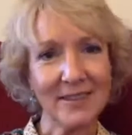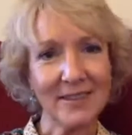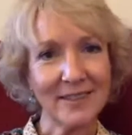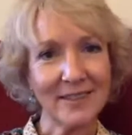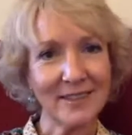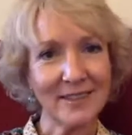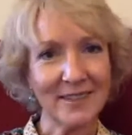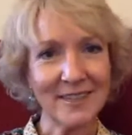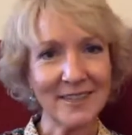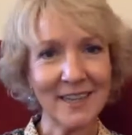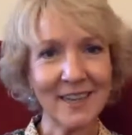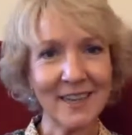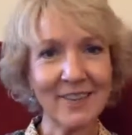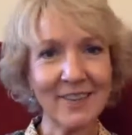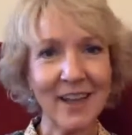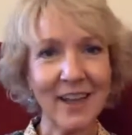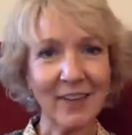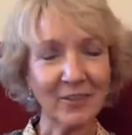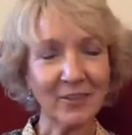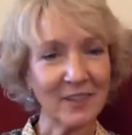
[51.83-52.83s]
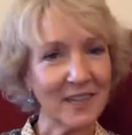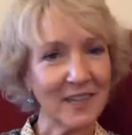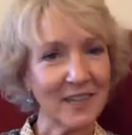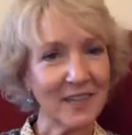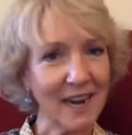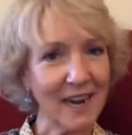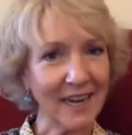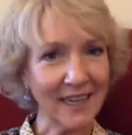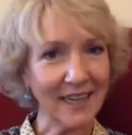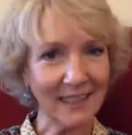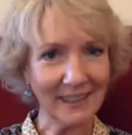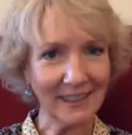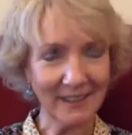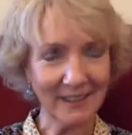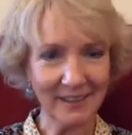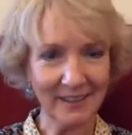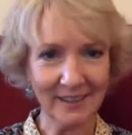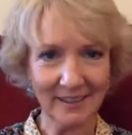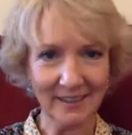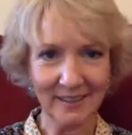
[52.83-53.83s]
the son of Aphrodite,
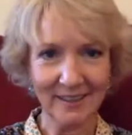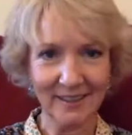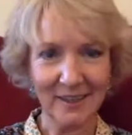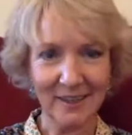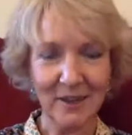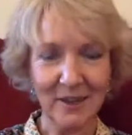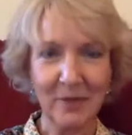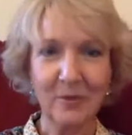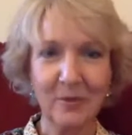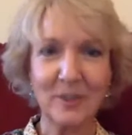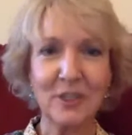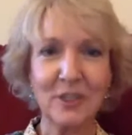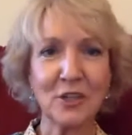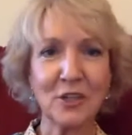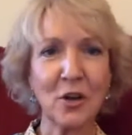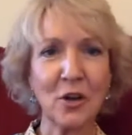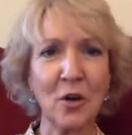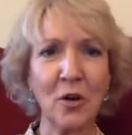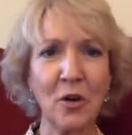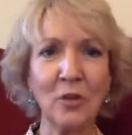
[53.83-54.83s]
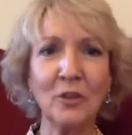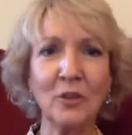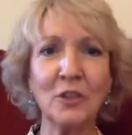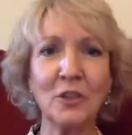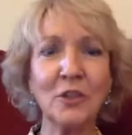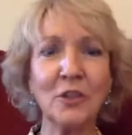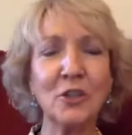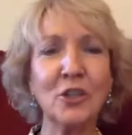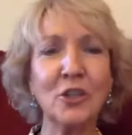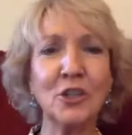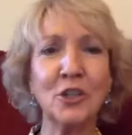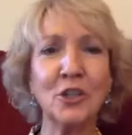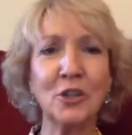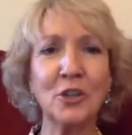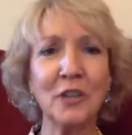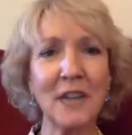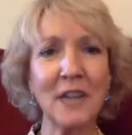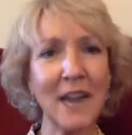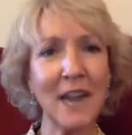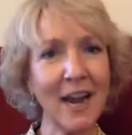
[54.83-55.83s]
was told to shoot an